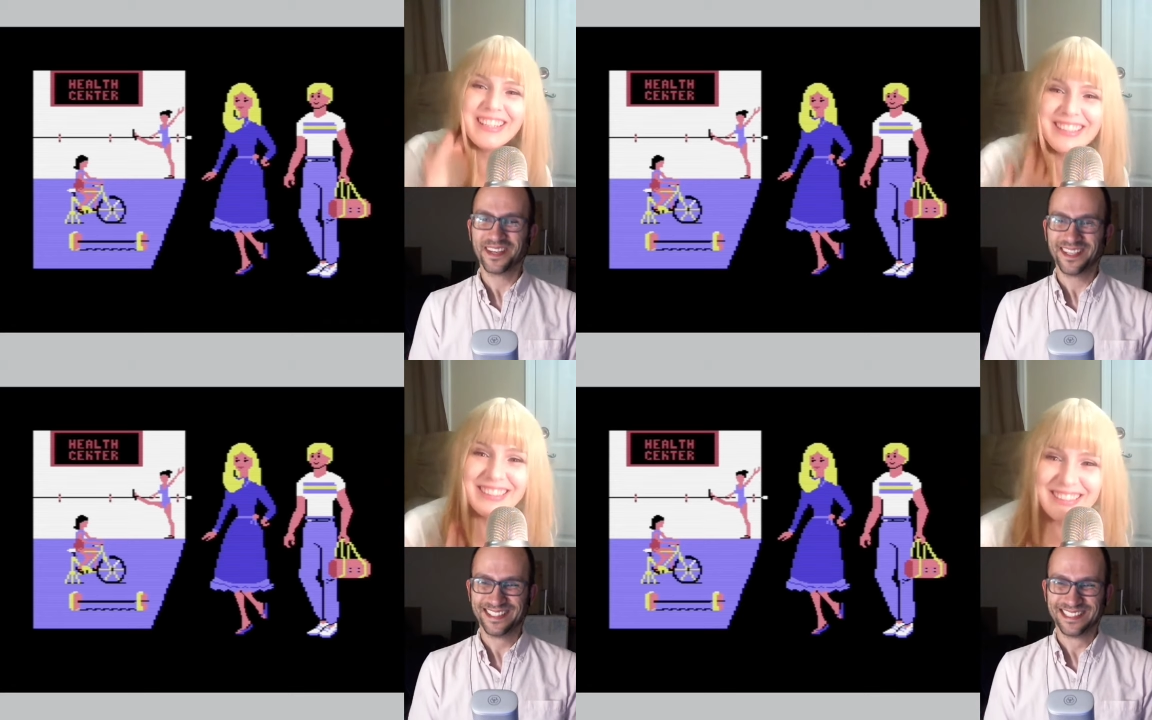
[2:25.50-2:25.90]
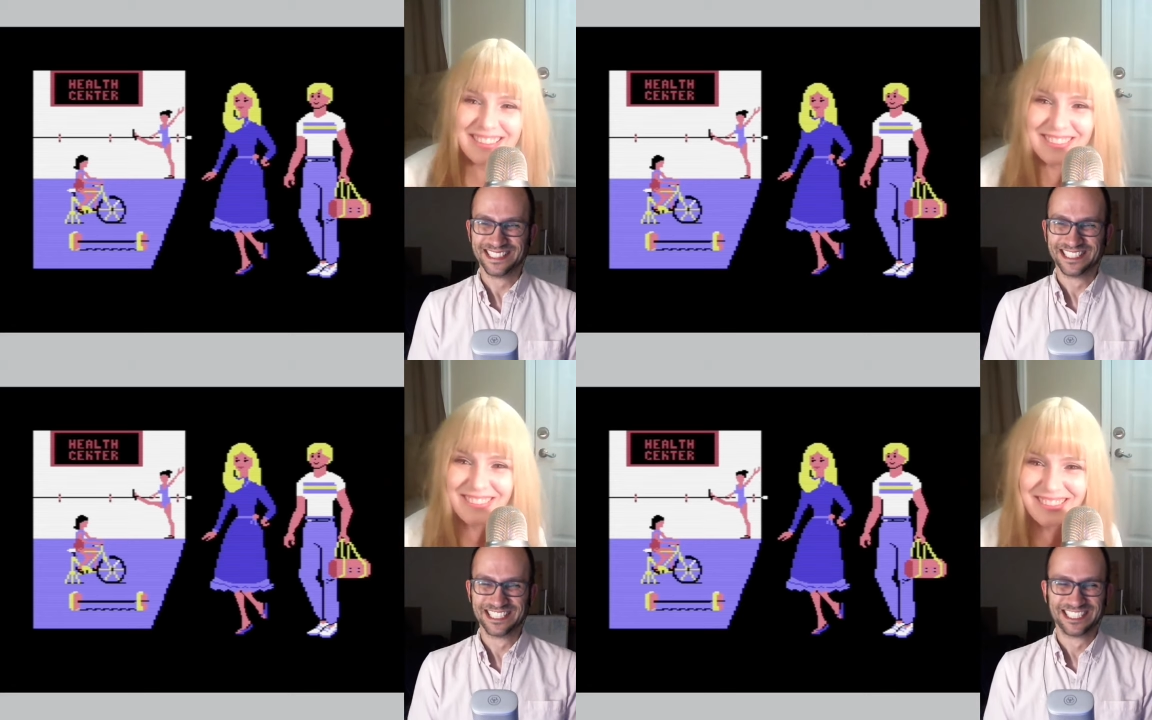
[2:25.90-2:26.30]
Speaker 1: you,
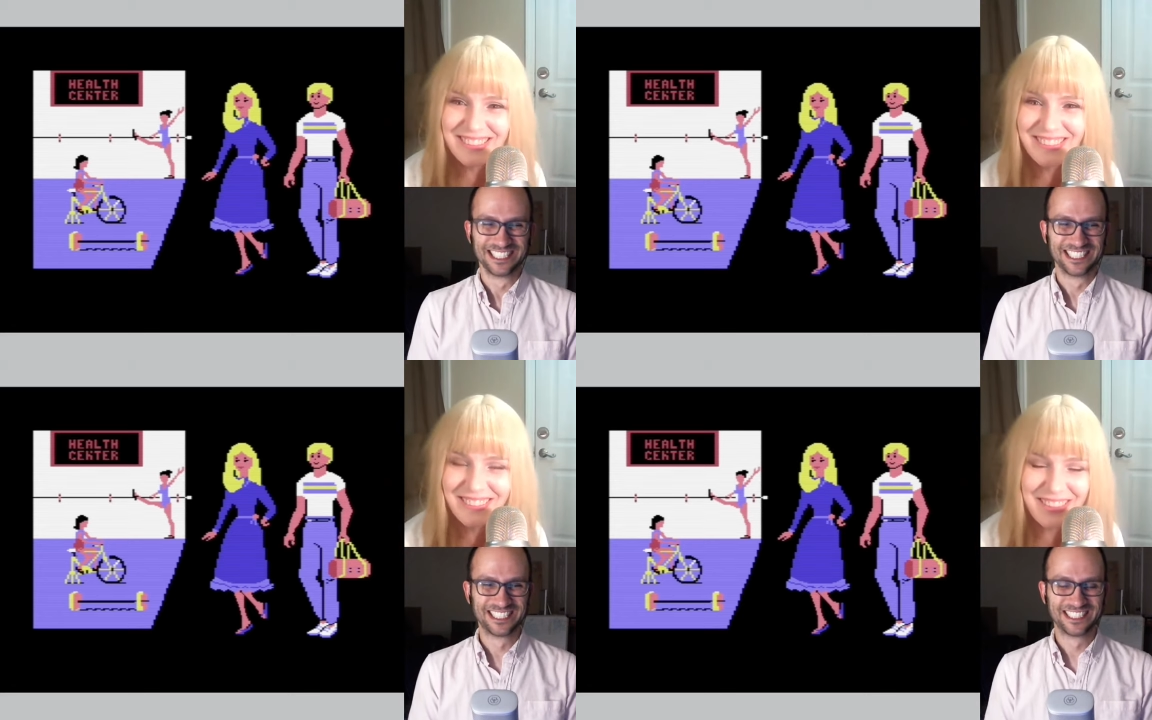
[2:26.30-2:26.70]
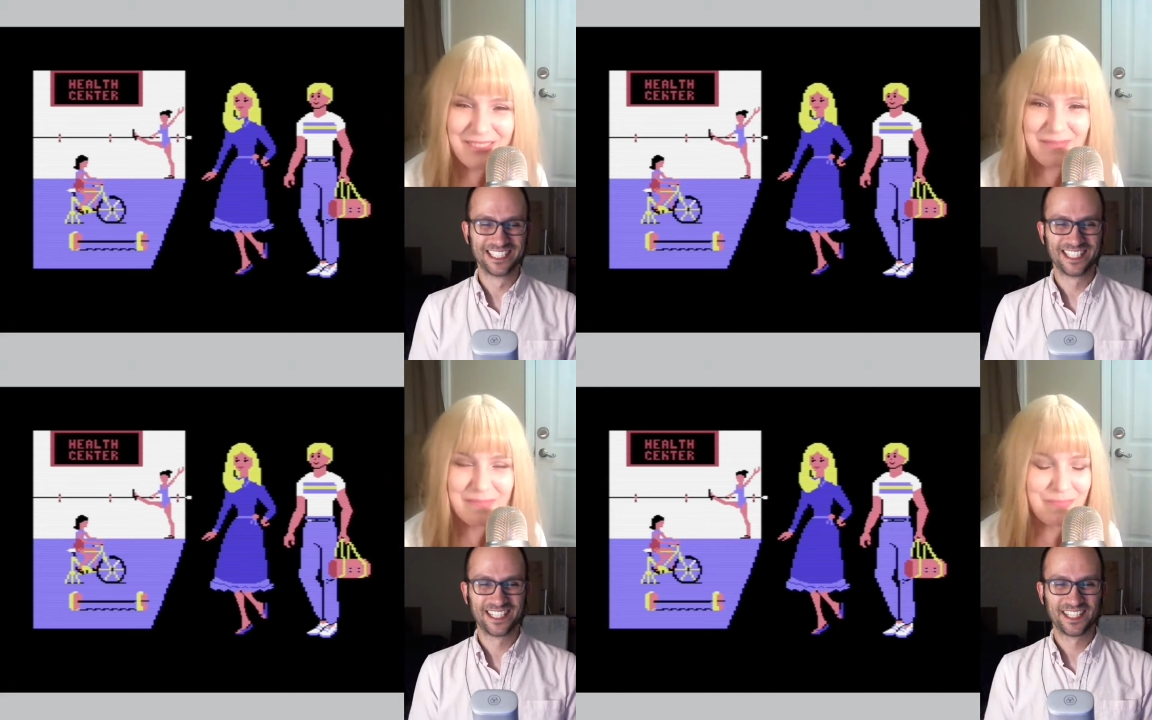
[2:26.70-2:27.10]
you
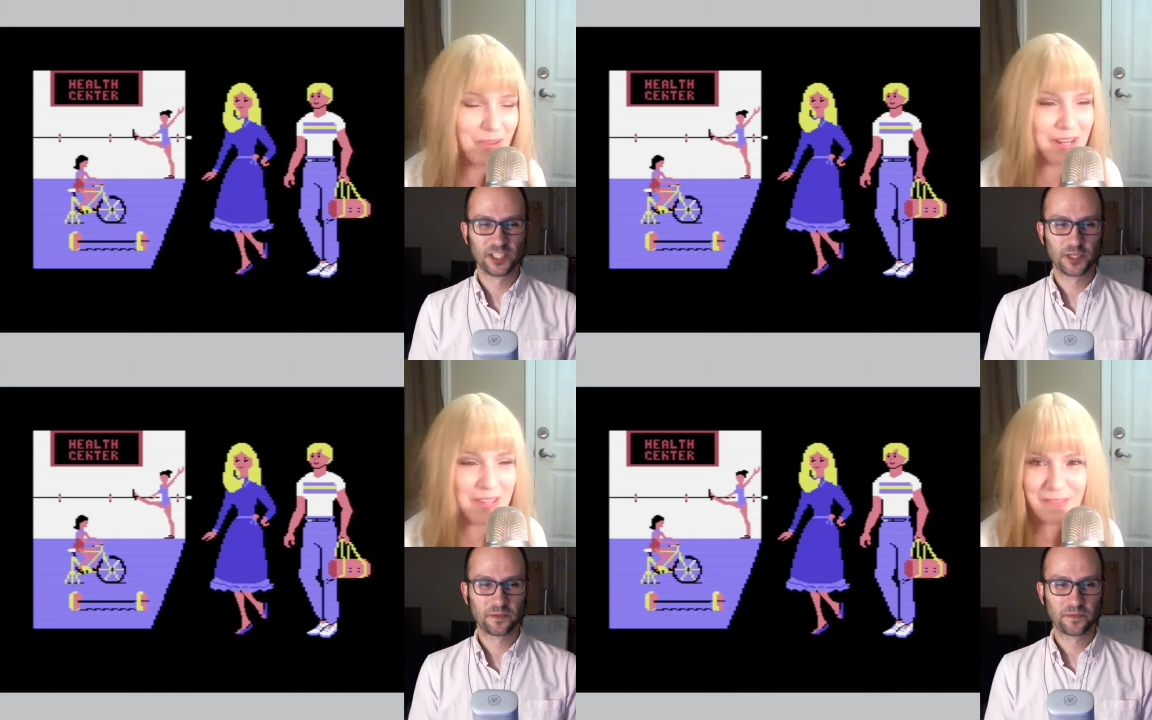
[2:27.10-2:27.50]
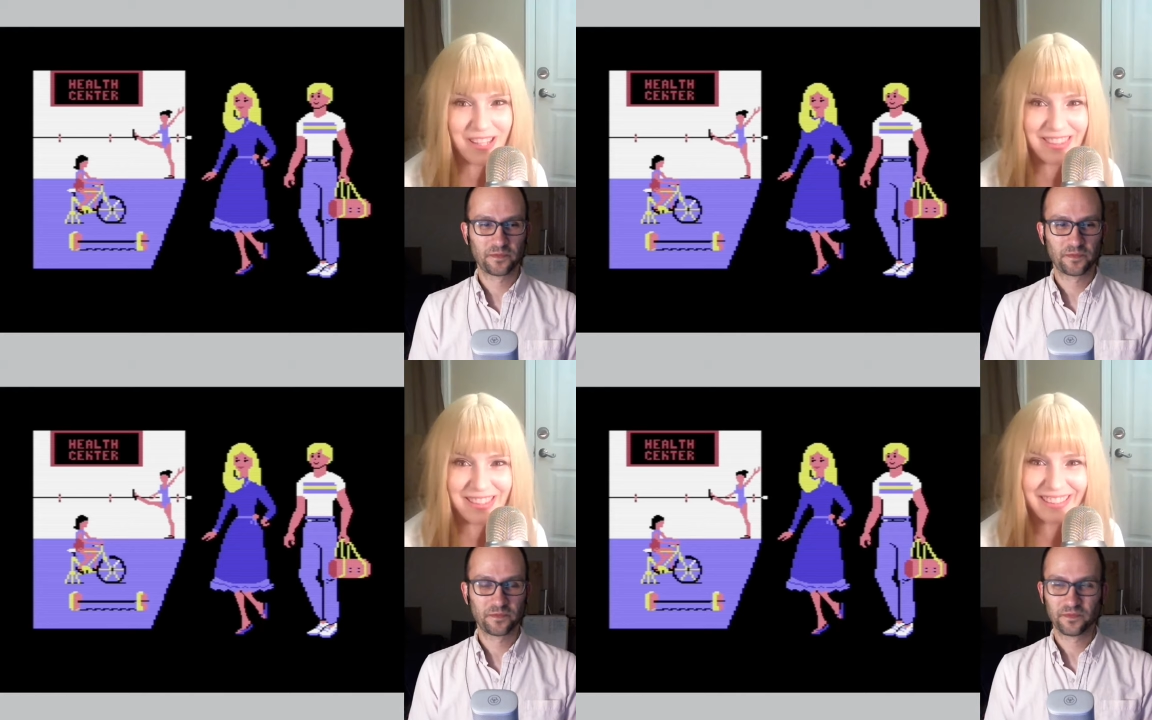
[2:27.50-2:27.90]
didn't wear the
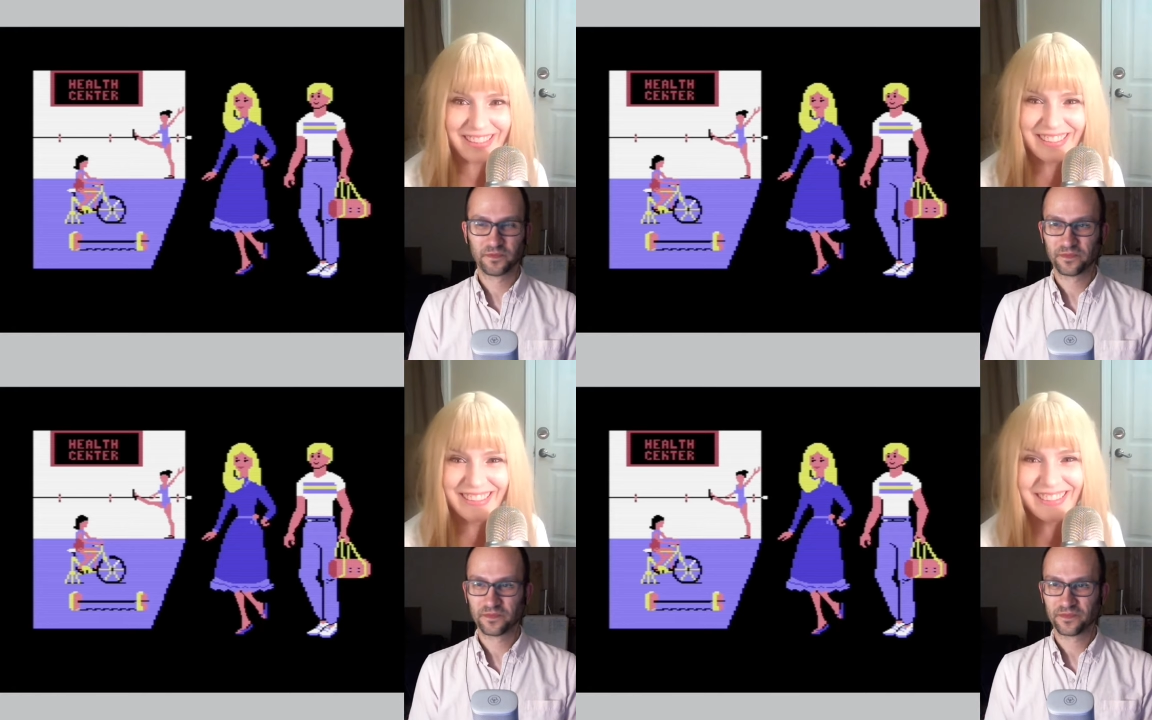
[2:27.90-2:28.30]
right thing.